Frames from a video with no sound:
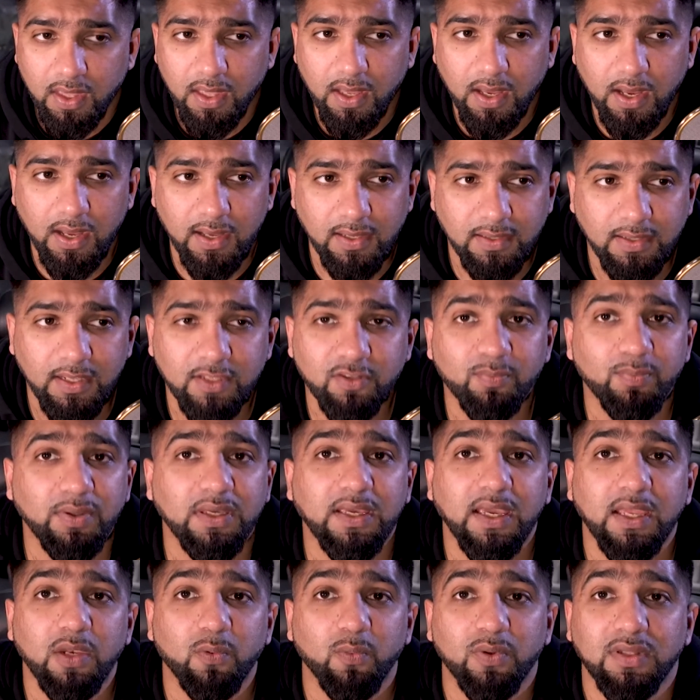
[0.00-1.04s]
And let's
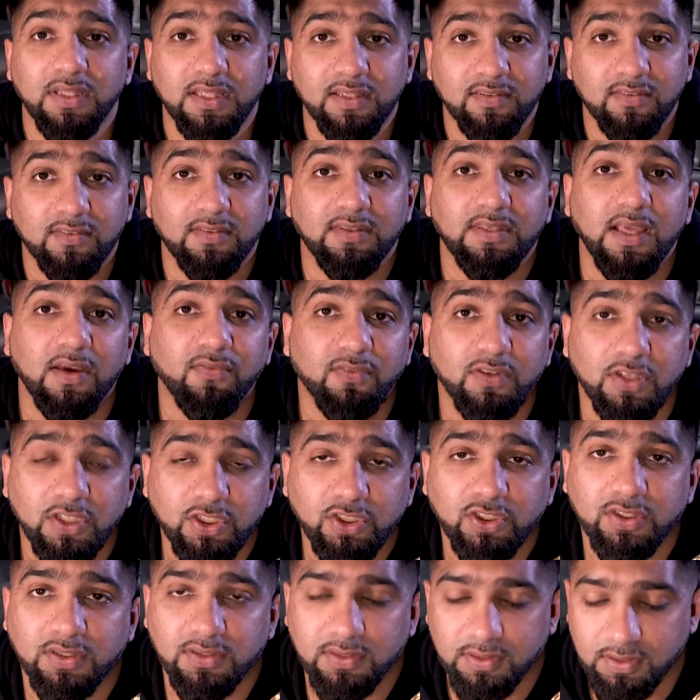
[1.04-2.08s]
begin with its
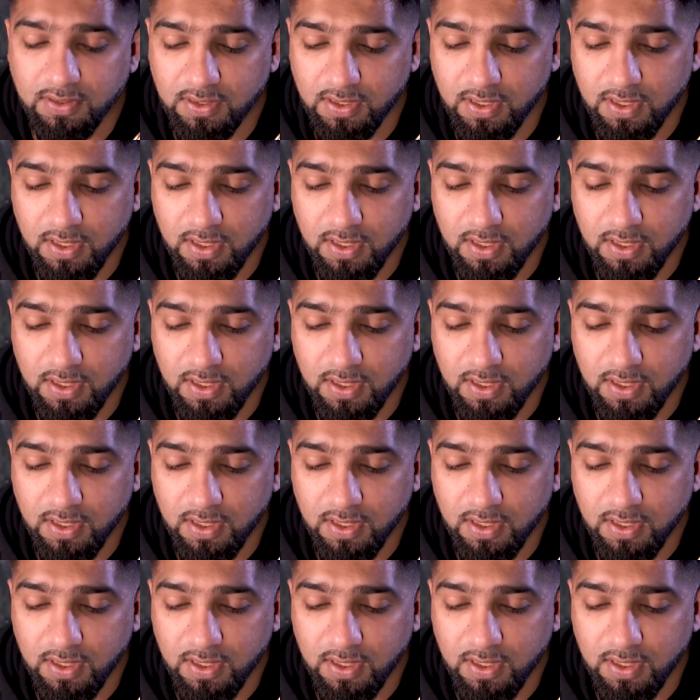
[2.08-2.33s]
definition.